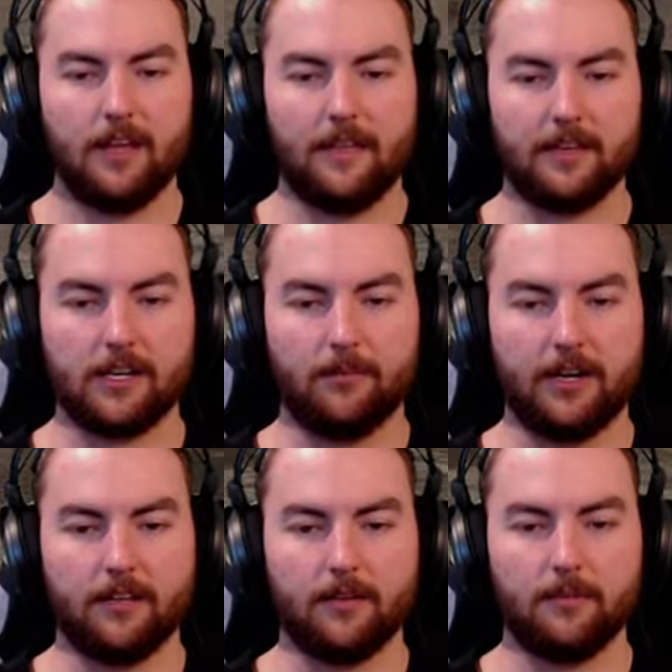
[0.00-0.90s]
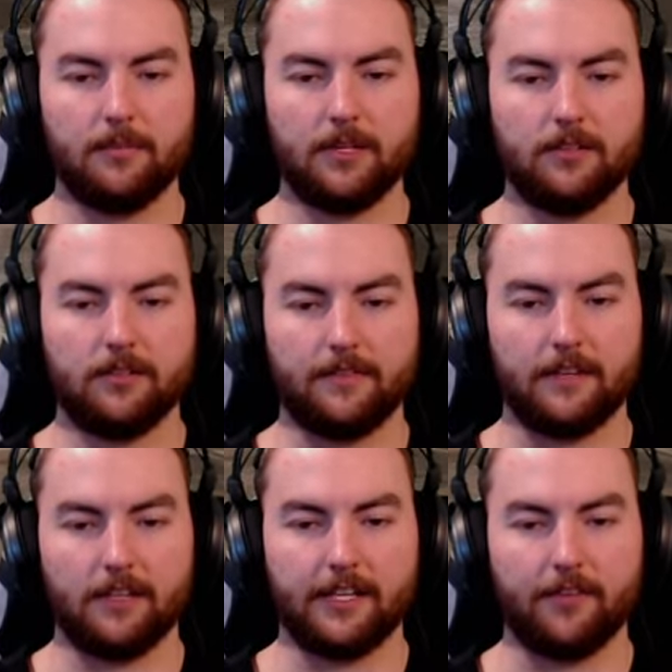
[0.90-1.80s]
and then come around into the middle, and
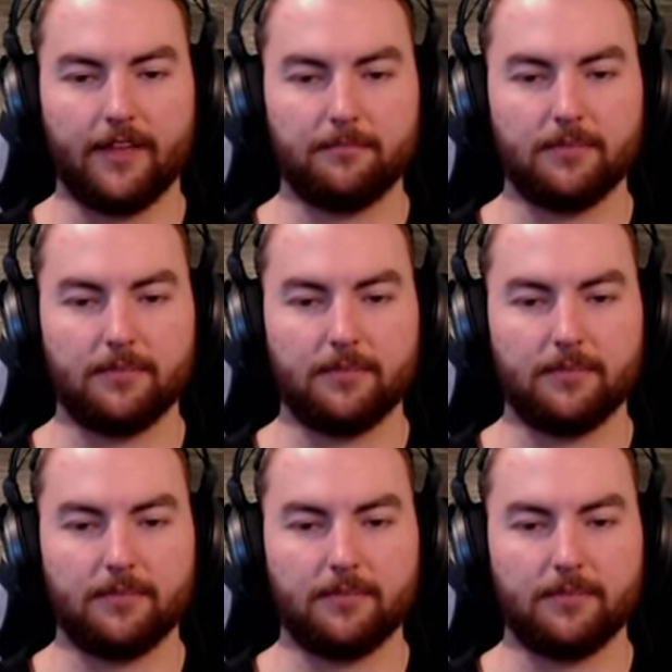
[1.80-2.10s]
then lean on that